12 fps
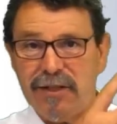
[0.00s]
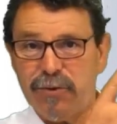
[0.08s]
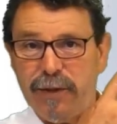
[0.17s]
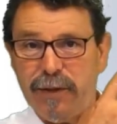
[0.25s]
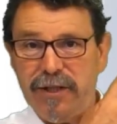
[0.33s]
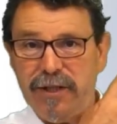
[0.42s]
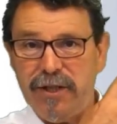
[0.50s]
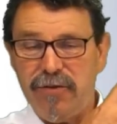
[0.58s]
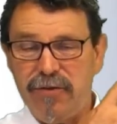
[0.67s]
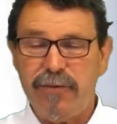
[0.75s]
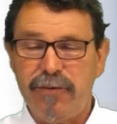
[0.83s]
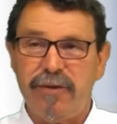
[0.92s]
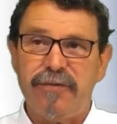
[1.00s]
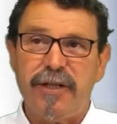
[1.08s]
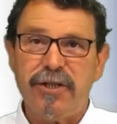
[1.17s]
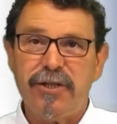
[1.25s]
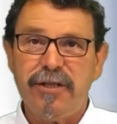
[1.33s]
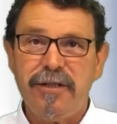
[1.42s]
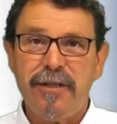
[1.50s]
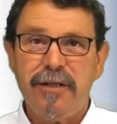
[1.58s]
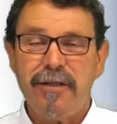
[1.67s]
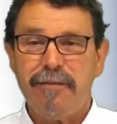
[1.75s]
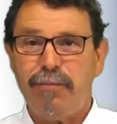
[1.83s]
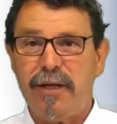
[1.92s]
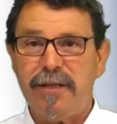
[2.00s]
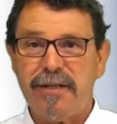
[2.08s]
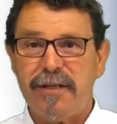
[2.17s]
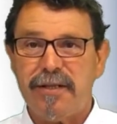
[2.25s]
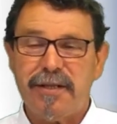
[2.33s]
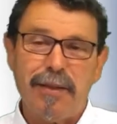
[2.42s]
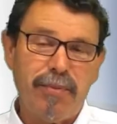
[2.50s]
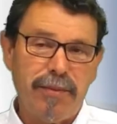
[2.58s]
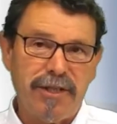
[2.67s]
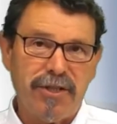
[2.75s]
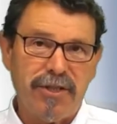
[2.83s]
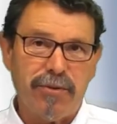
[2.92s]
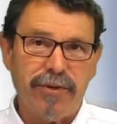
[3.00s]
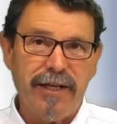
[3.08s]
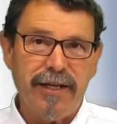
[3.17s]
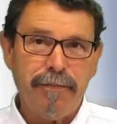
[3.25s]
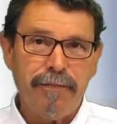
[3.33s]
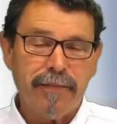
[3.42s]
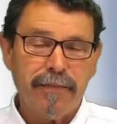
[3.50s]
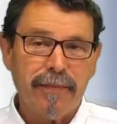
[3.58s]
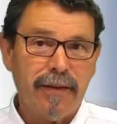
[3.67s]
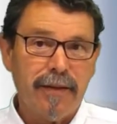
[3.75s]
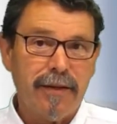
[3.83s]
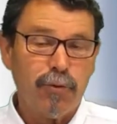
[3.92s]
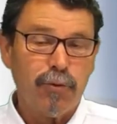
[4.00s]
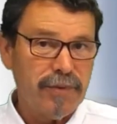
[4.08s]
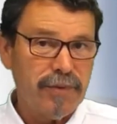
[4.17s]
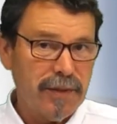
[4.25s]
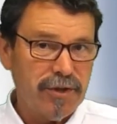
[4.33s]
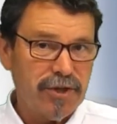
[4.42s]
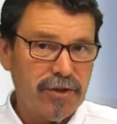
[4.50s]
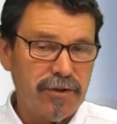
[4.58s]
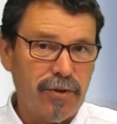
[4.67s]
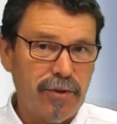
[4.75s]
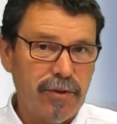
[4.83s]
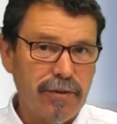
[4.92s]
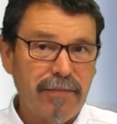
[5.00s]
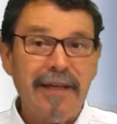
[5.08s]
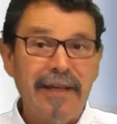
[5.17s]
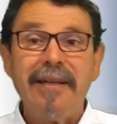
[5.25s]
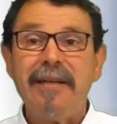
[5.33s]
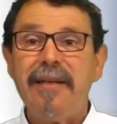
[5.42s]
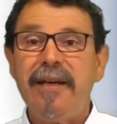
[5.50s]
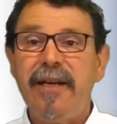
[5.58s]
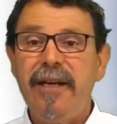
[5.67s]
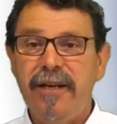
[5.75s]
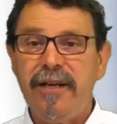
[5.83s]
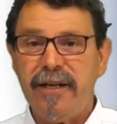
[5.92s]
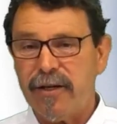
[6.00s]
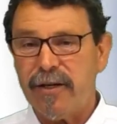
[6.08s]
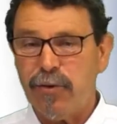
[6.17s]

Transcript: 20 individual functions plus supplementarily room temperature control, heating and